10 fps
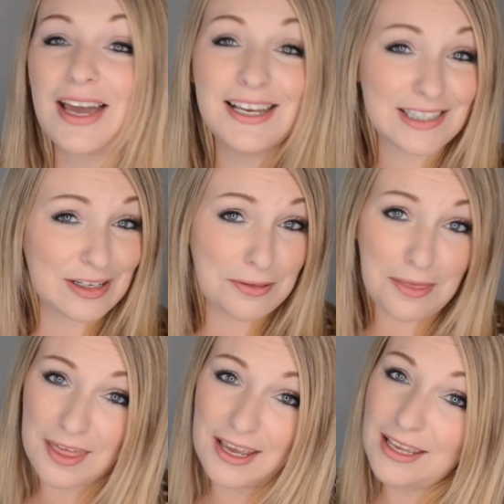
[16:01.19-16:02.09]
that is another
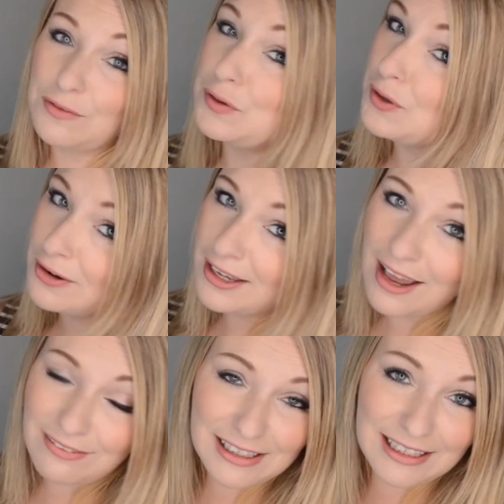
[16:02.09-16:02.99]
thing, if you know you're going to
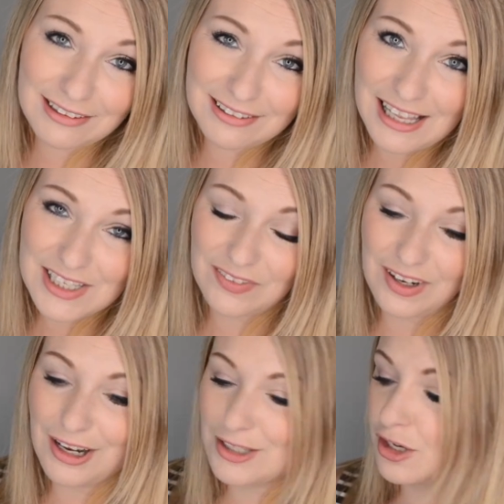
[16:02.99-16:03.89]
have clear glass
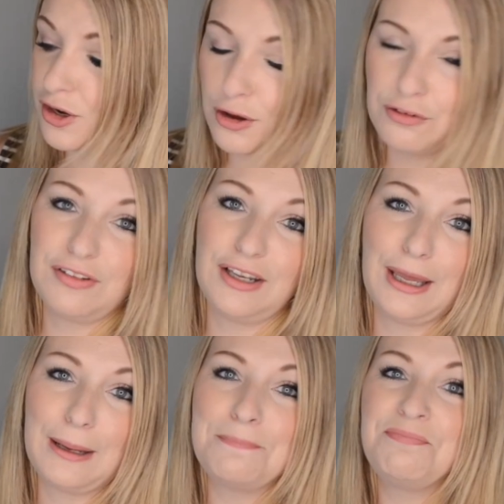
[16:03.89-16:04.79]
vase and no
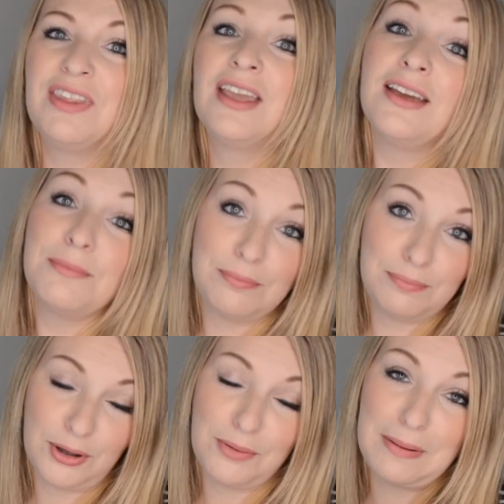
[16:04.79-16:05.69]
filler,
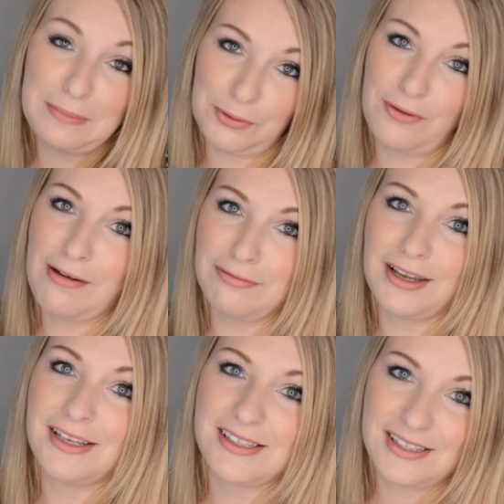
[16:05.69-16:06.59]
put a bit more
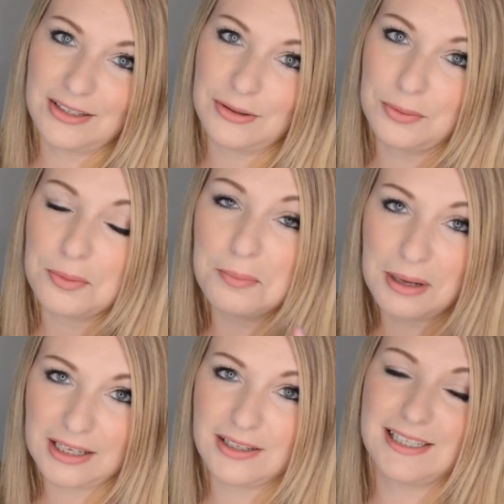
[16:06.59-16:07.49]
effort into
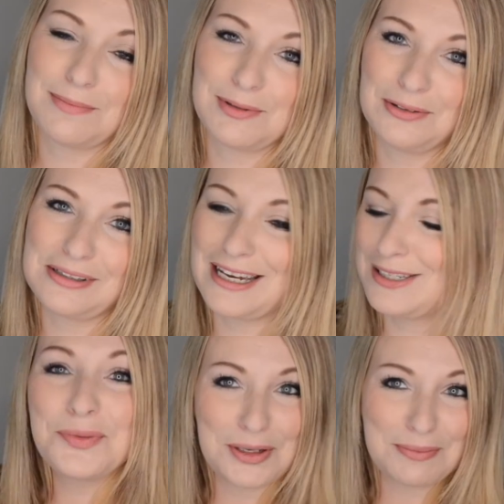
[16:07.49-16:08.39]
making your stems look nice
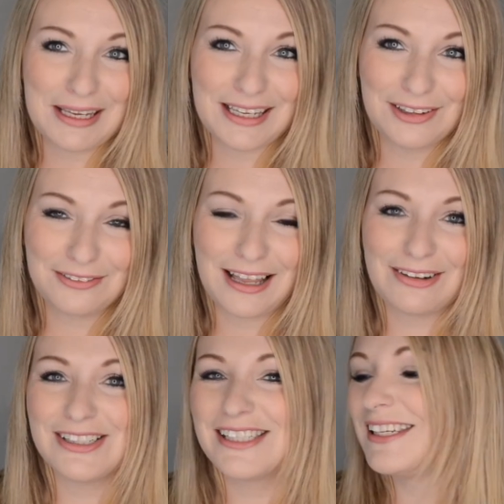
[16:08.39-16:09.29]
when you're making your
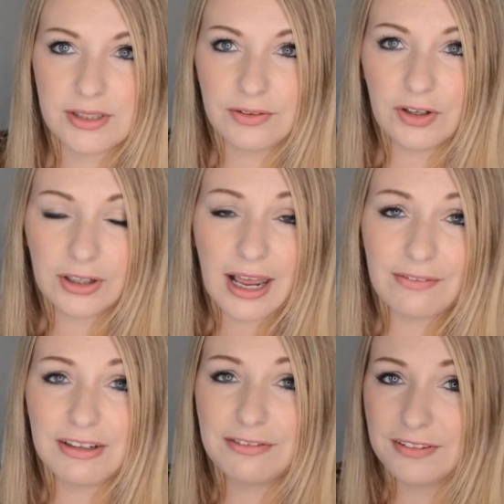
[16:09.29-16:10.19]
flowers. So if you're not going to
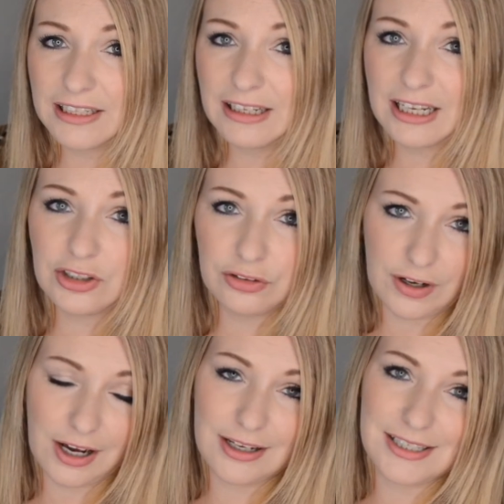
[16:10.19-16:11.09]
have any filler in your
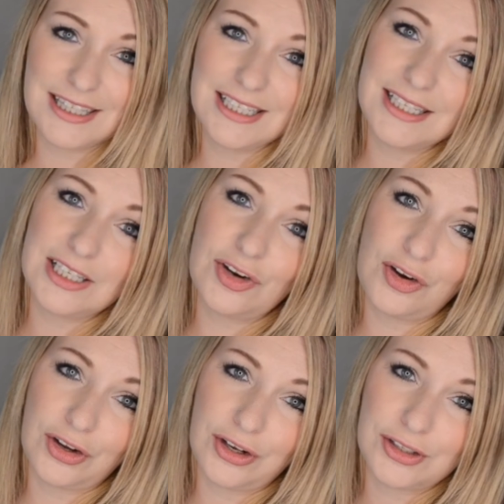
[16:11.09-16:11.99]
vase, this is
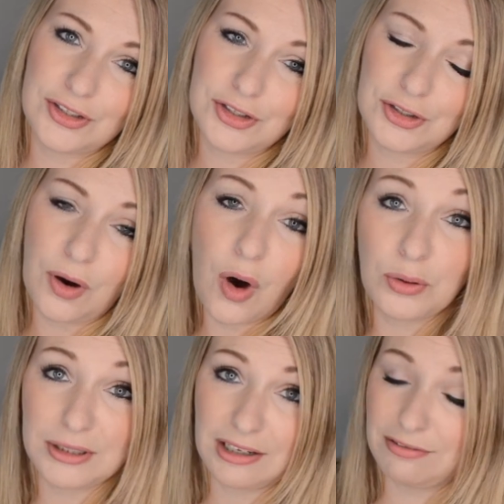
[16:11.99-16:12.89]
not going to
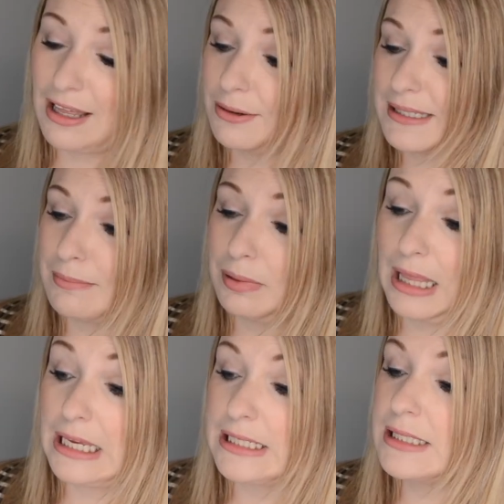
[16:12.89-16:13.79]
hold any flowers in
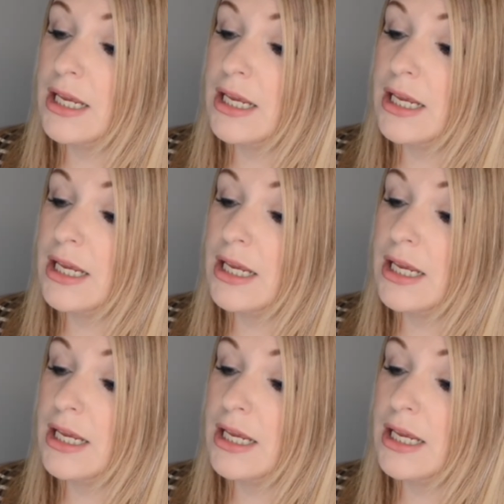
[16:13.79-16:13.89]
place.